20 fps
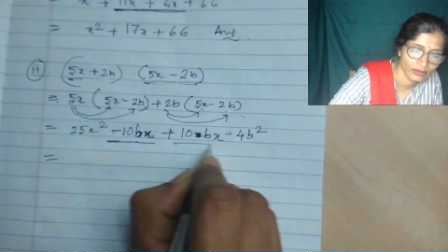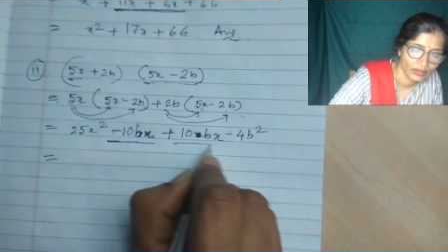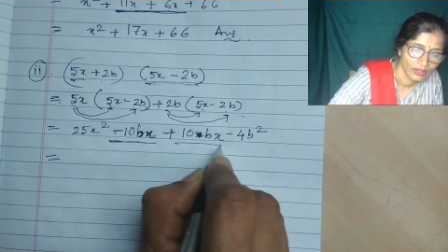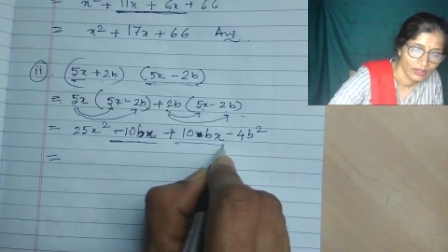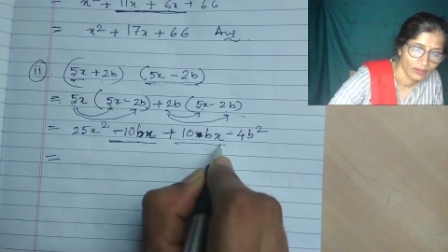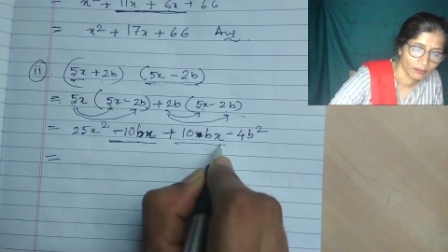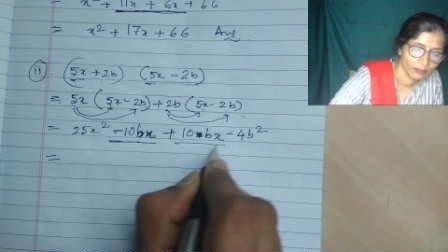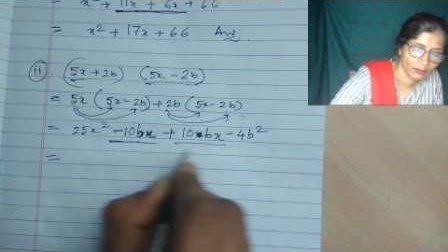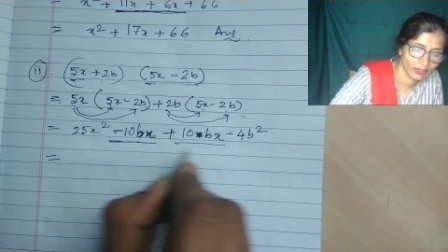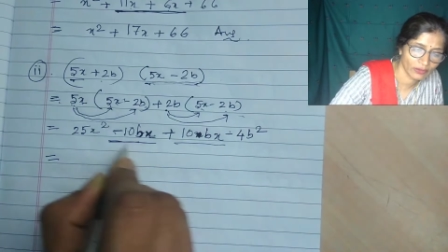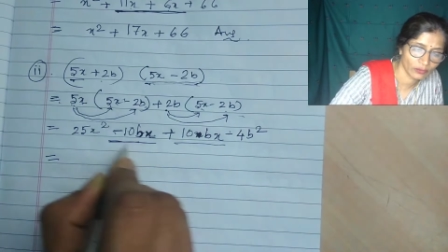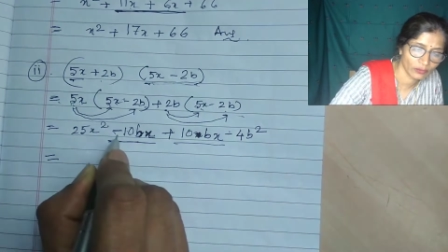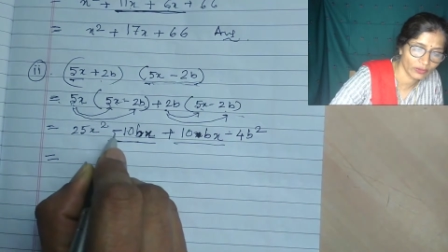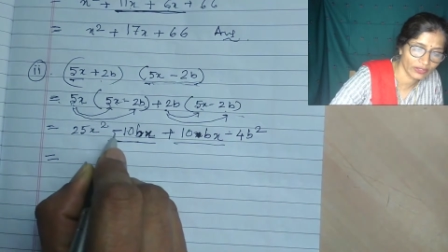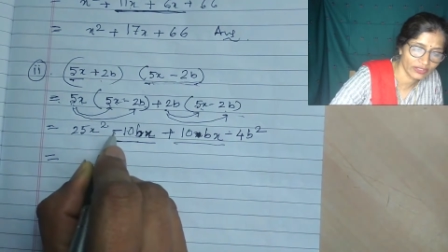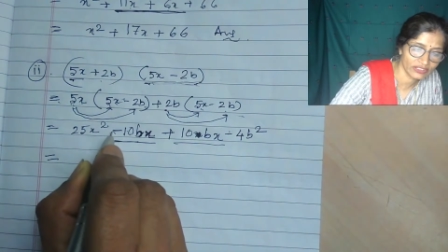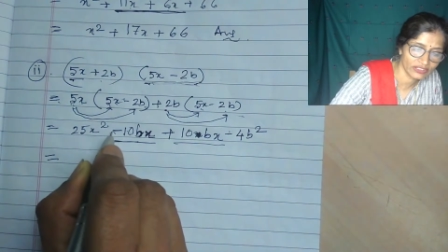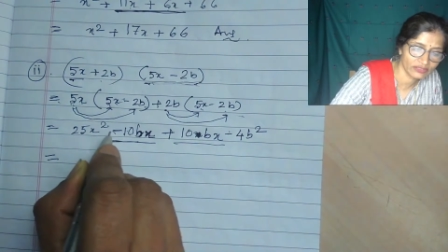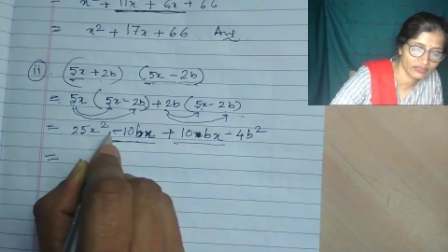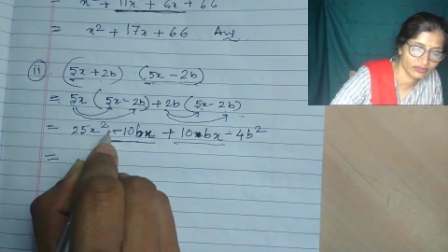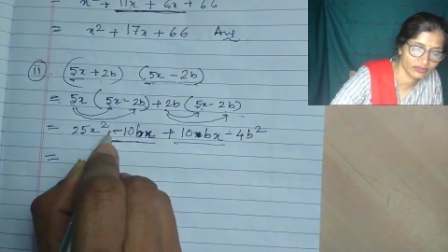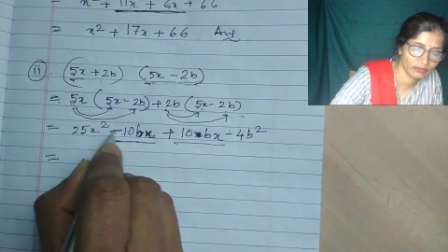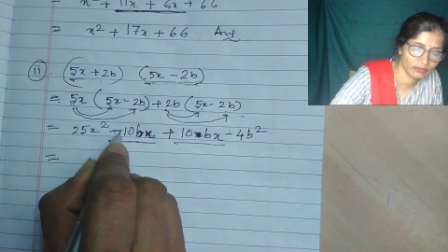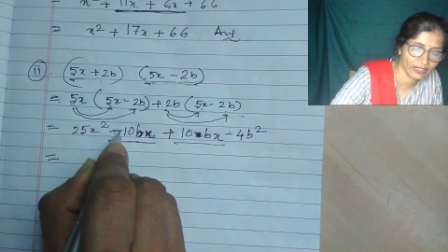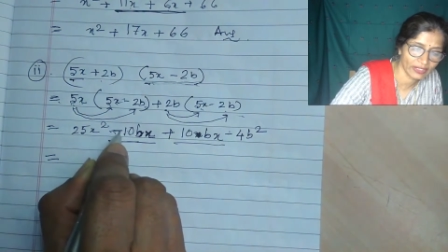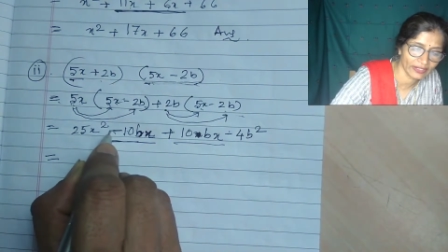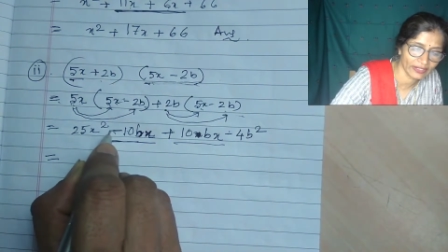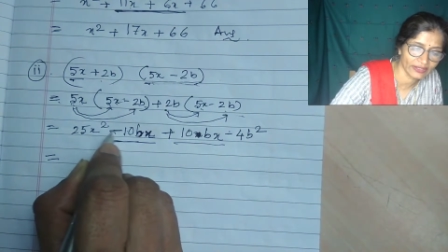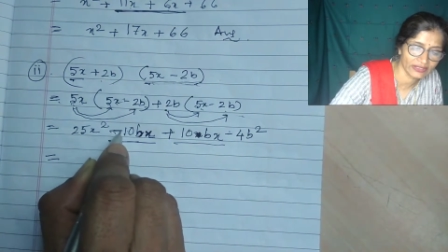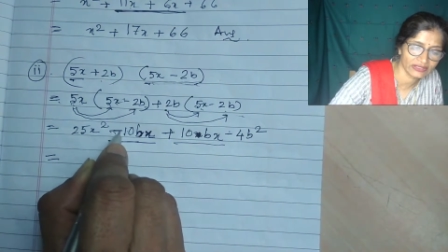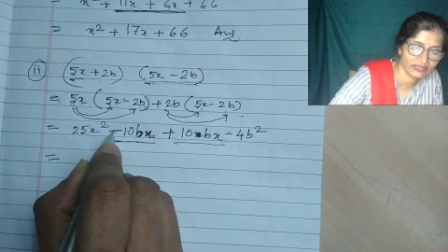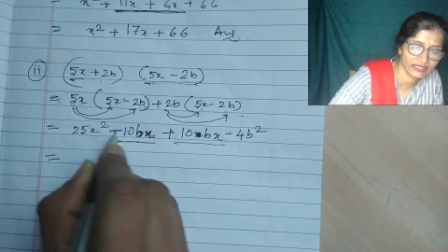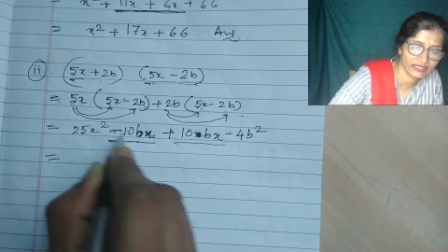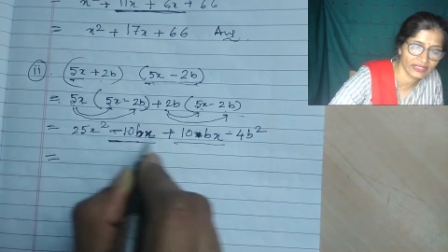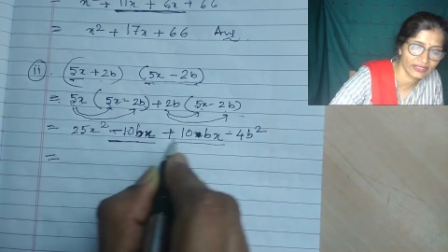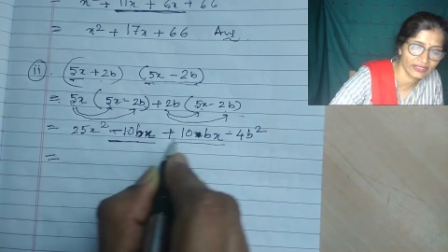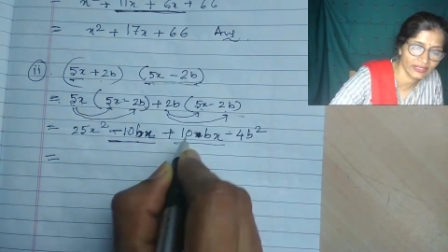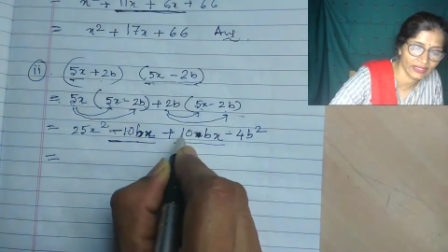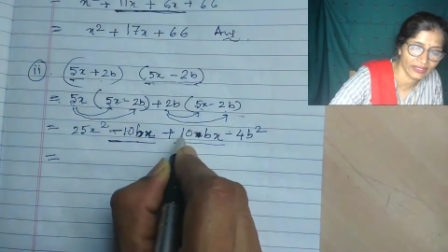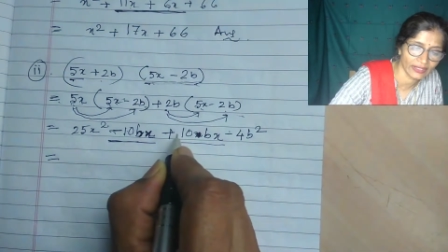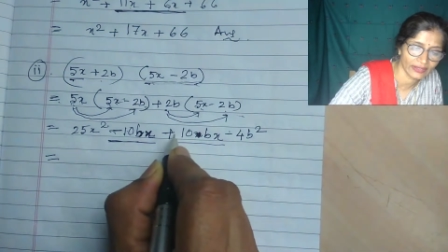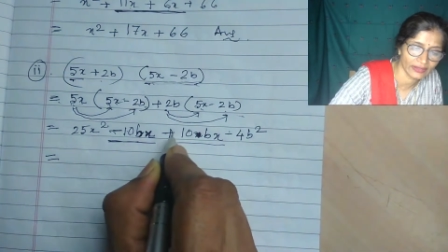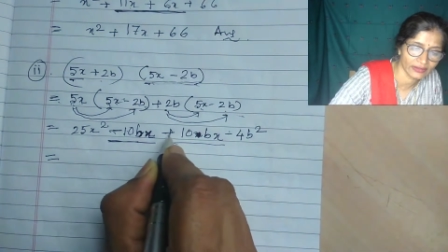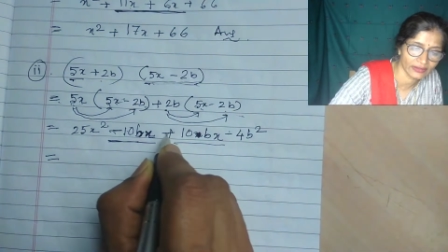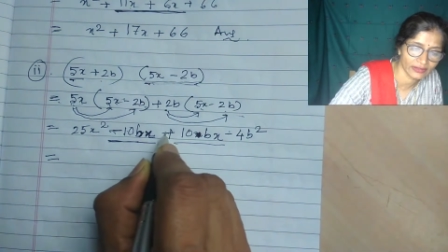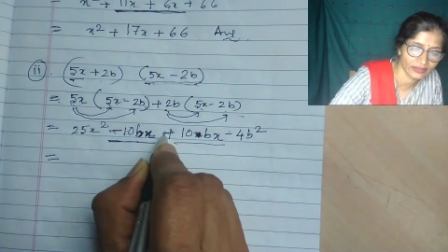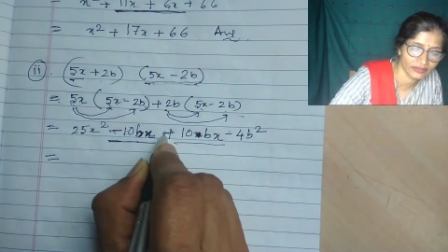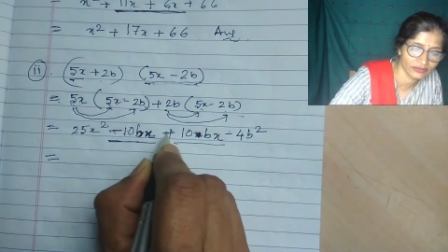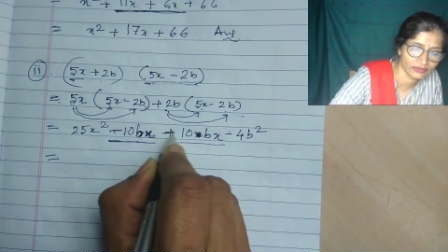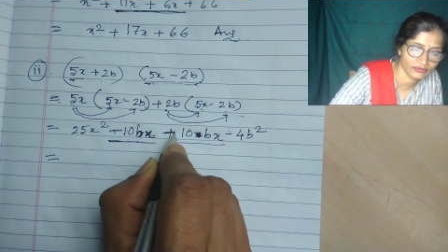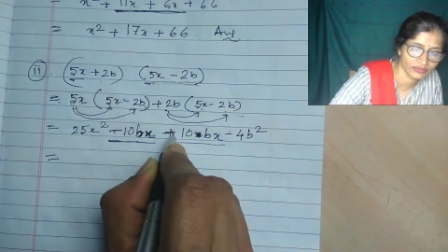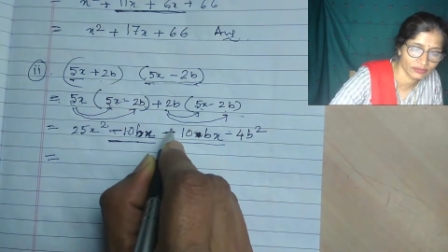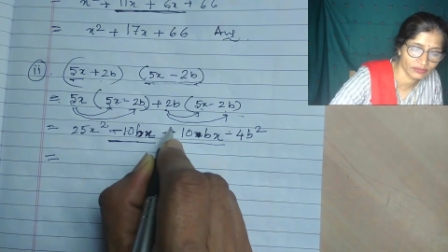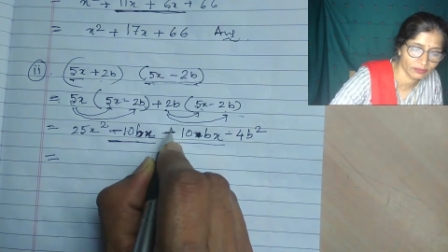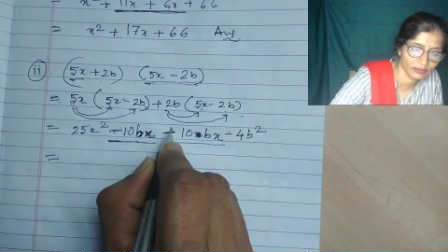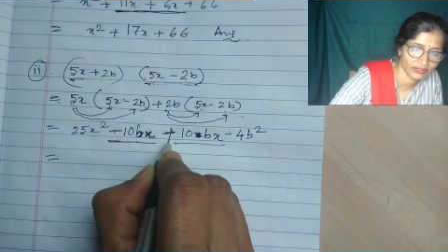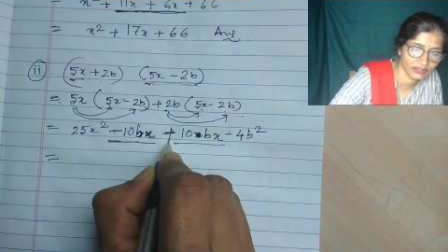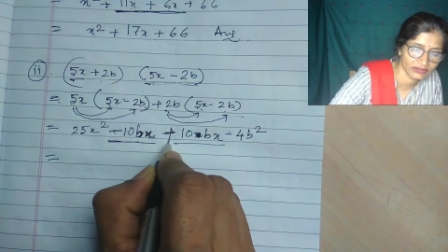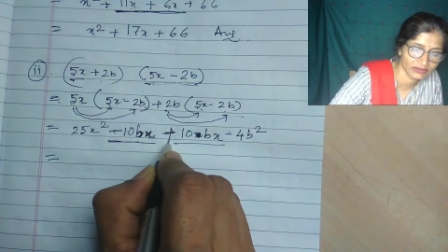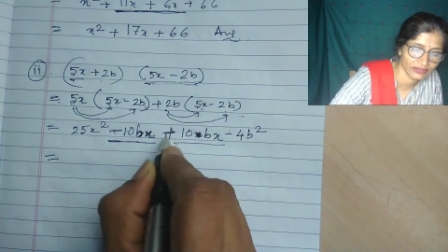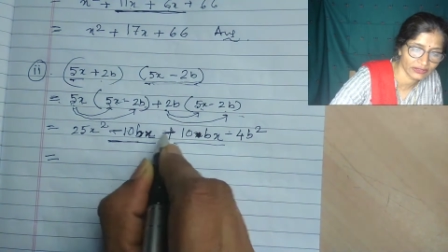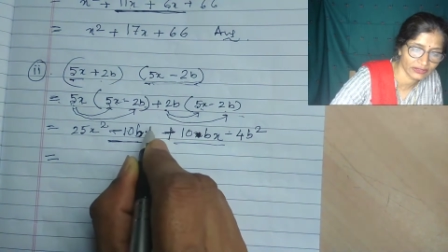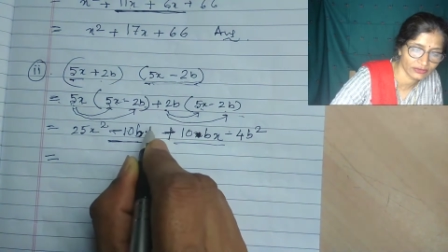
but one is with minus sign, another is with plus sign.